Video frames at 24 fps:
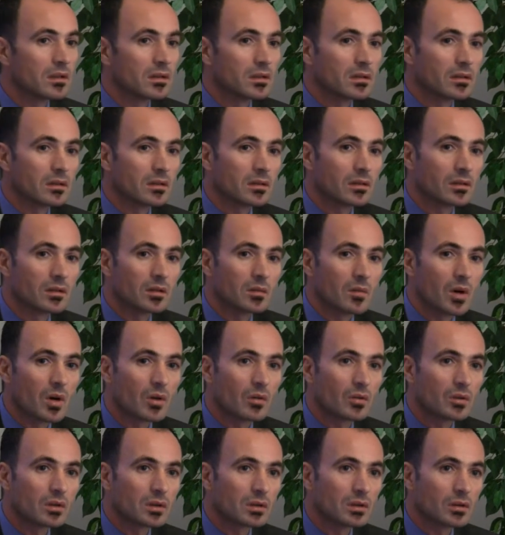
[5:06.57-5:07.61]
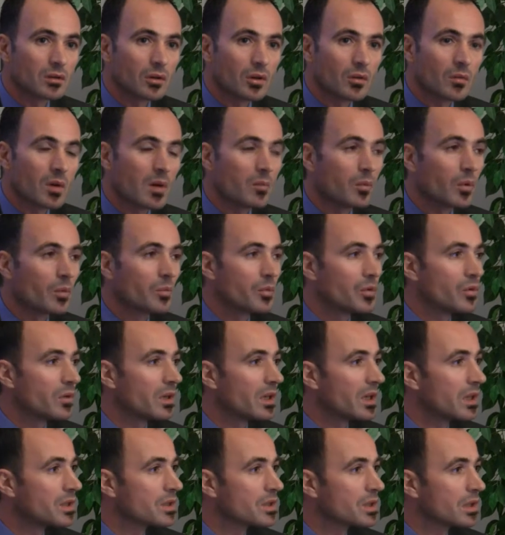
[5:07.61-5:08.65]
about the Roma
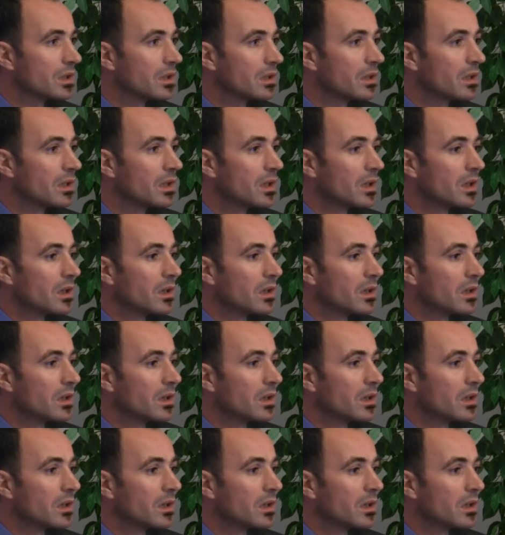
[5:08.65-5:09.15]
population,